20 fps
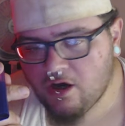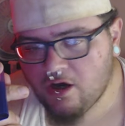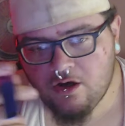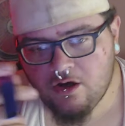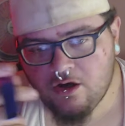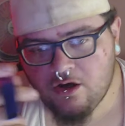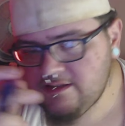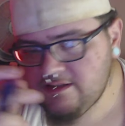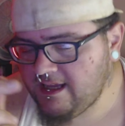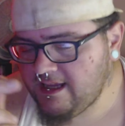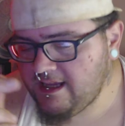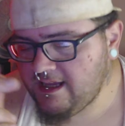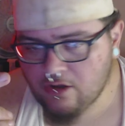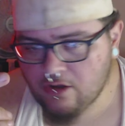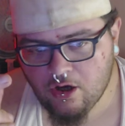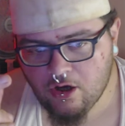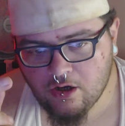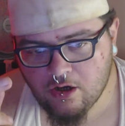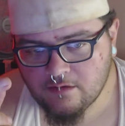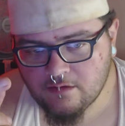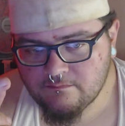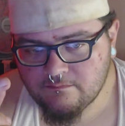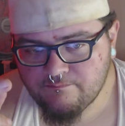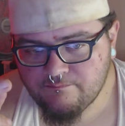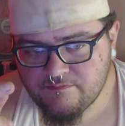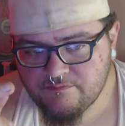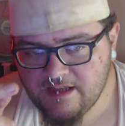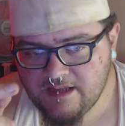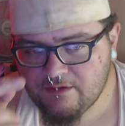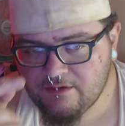Everything he was involved
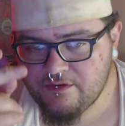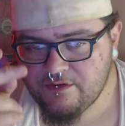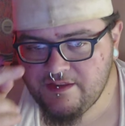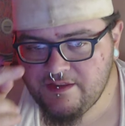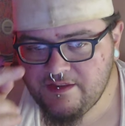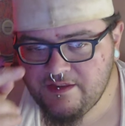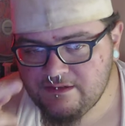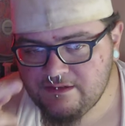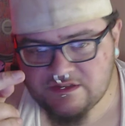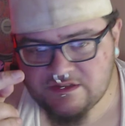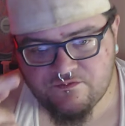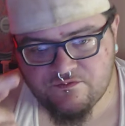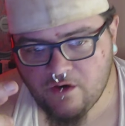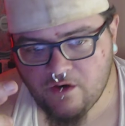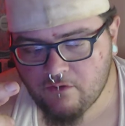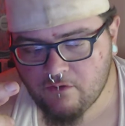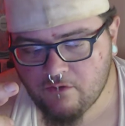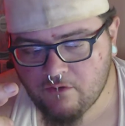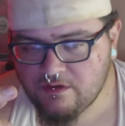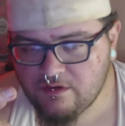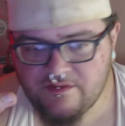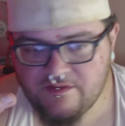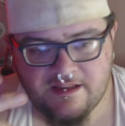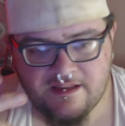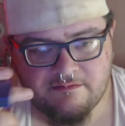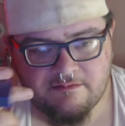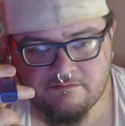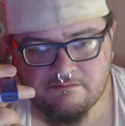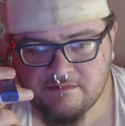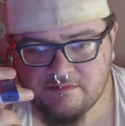with. That would have implicated me in a lot more
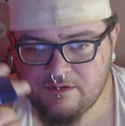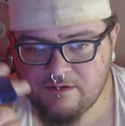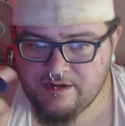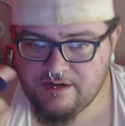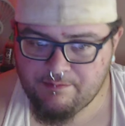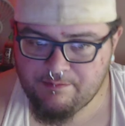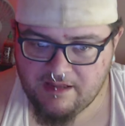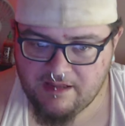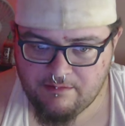shit,